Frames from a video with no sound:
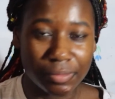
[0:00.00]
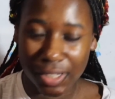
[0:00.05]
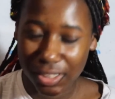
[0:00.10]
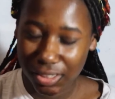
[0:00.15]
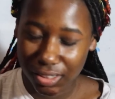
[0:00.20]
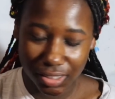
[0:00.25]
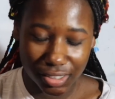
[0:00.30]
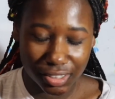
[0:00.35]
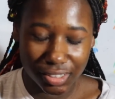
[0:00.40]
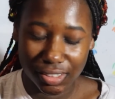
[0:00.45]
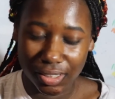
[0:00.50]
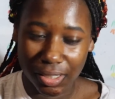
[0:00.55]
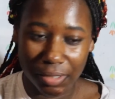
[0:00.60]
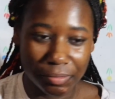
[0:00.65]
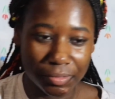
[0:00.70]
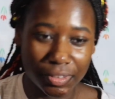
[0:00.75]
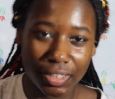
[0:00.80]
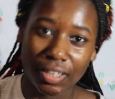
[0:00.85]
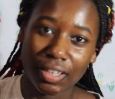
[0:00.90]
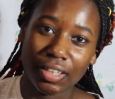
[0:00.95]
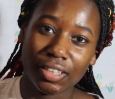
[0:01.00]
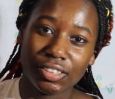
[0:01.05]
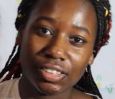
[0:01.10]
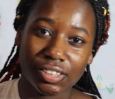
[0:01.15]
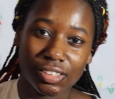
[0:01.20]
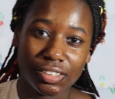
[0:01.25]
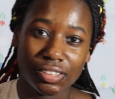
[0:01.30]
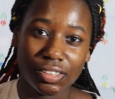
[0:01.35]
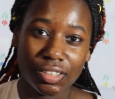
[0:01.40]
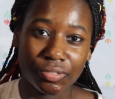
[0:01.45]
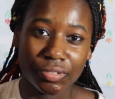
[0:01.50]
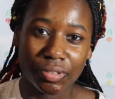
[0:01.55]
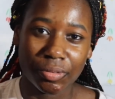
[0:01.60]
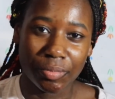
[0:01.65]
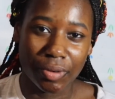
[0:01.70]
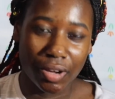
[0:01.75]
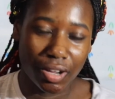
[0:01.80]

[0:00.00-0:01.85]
basically the same thing, just different